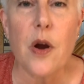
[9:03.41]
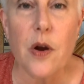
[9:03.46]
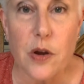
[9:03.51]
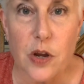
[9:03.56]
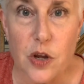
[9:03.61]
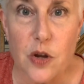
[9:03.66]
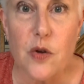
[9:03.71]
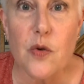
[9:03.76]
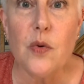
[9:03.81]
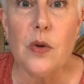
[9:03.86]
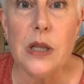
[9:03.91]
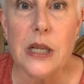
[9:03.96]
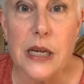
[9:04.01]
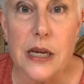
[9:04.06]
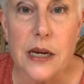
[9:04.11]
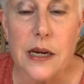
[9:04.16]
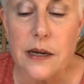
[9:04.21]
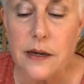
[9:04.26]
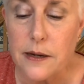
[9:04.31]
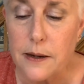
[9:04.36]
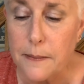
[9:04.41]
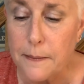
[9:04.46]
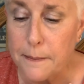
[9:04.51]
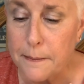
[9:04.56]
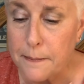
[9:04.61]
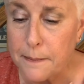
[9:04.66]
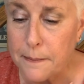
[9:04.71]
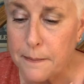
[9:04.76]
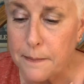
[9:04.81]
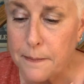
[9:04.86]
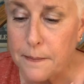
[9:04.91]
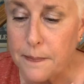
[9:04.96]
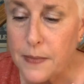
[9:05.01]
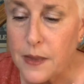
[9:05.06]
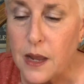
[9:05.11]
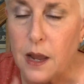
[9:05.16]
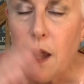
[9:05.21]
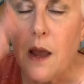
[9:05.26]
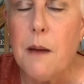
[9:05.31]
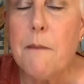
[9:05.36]
you lead.
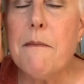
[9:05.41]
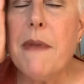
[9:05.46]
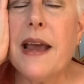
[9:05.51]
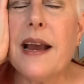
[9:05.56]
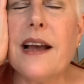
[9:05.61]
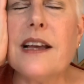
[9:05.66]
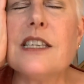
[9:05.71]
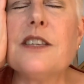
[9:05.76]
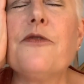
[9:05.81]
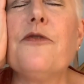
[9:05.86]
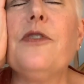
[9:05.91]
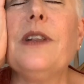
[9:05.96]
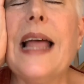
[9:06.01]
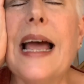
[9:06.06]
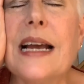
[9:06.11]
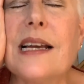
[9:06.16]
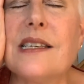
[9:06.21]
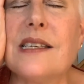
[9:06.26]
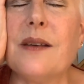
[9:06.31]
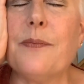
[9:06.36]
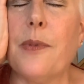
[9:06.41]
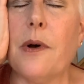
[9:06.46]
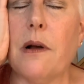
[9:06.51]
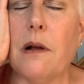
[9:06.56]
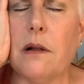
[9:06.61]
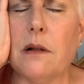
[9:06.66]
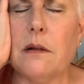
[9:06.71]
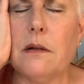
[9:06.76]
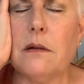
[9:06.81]
Make us flexible